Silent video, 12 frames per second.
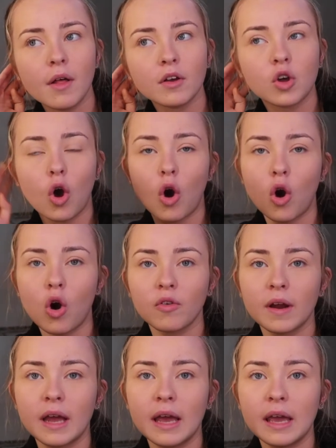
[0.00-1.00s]

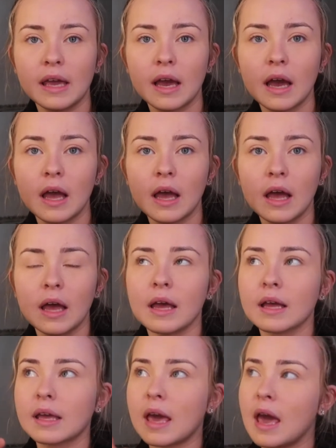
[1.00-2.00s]
Corey,
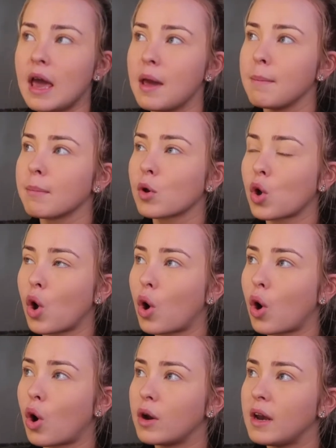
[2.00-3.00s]
Kim,
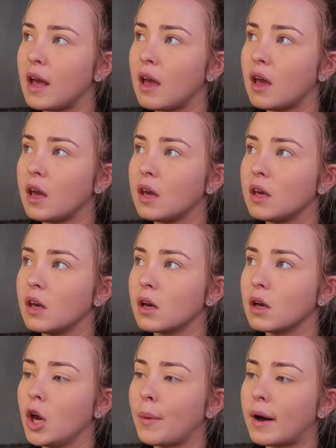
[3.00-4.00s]
Courtney,
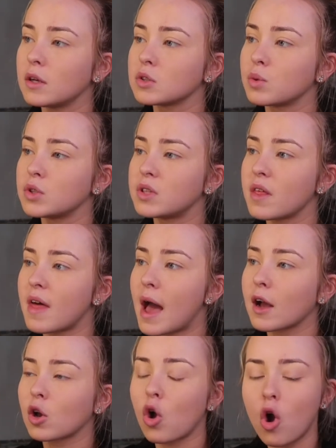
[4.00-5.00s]
who else was
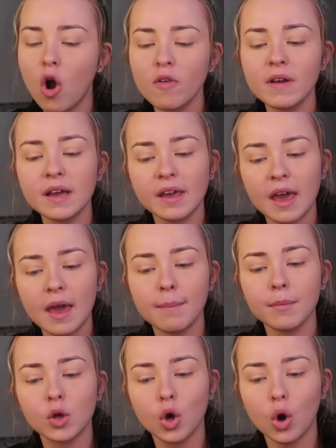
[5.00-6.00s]
there? Corey,
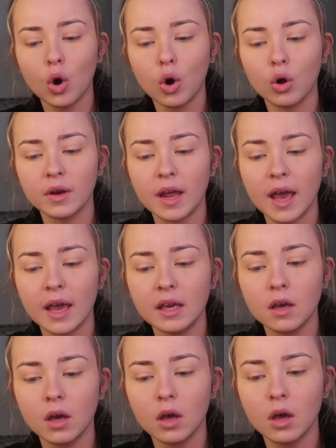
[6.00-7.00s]
Kim,
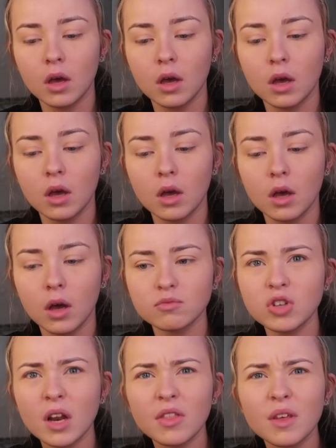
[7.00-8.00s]
Courtney.
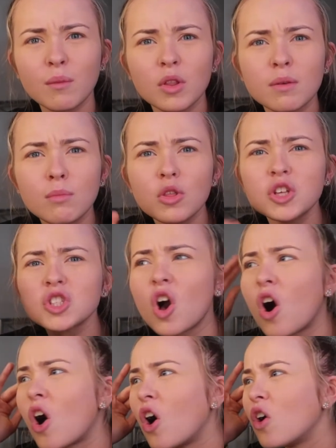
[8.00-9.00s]
I'm trying to think what the mother's
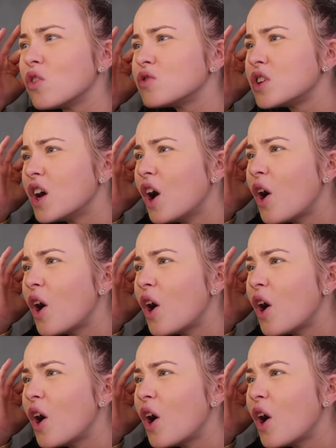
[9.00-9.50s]
called.